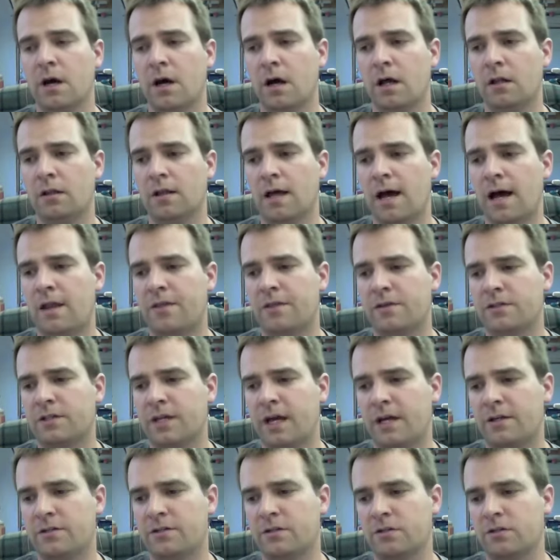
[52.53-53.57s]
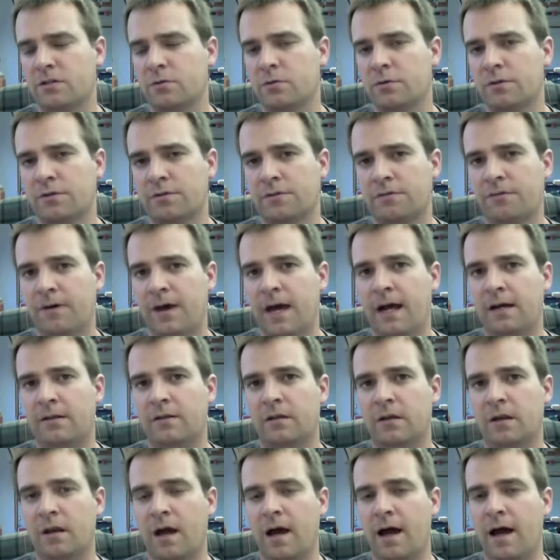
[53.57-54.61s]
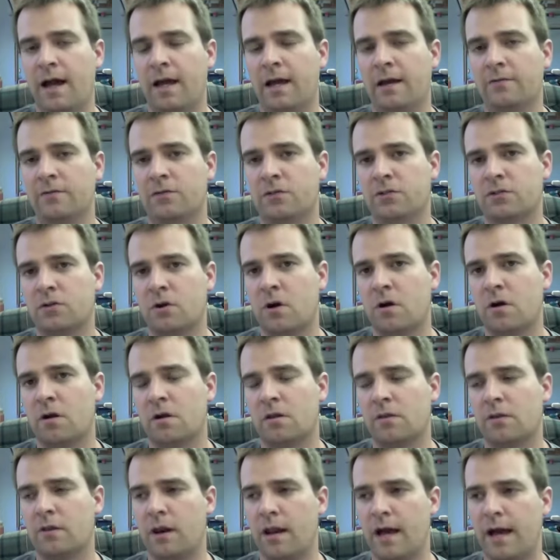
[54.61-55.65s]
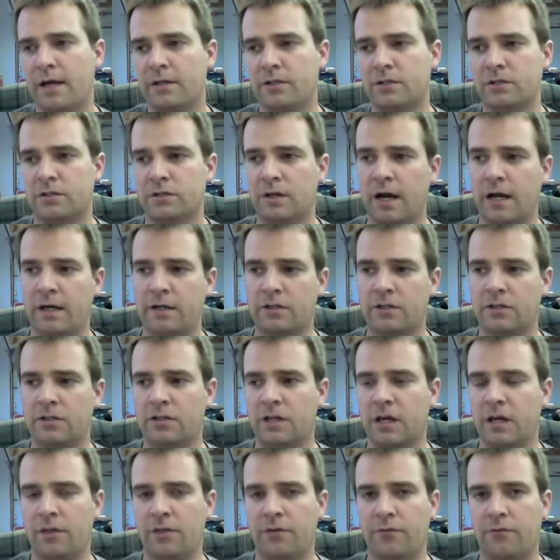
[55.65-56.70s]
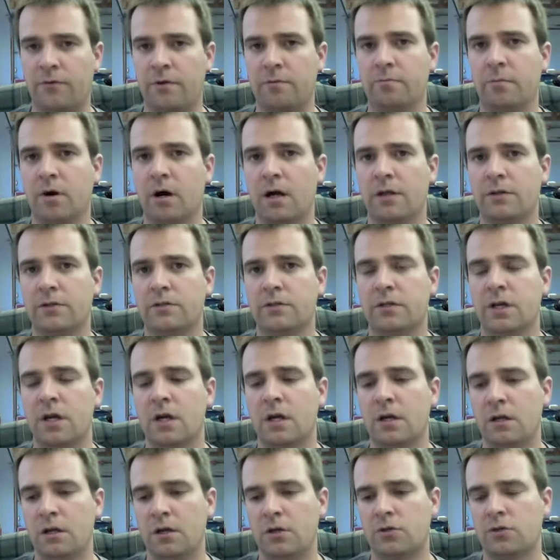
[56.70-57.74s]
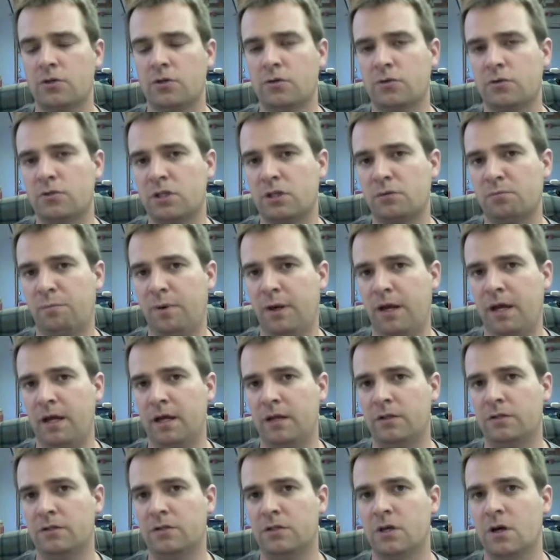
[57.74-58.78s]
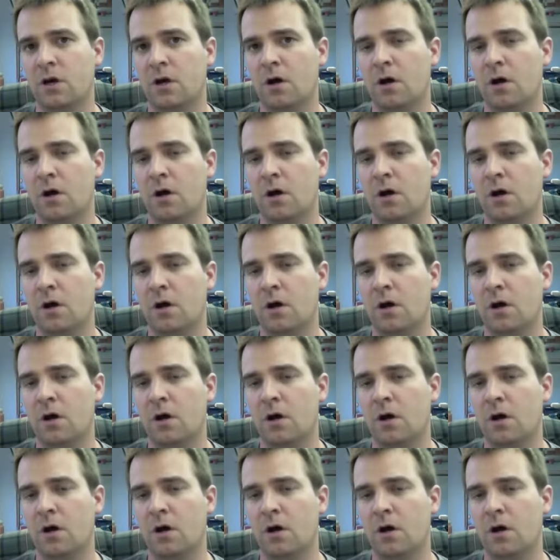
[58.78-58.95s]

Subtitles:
A lot of this has to do with the fact that I have started in the last, I'd say, 3 months introducing pens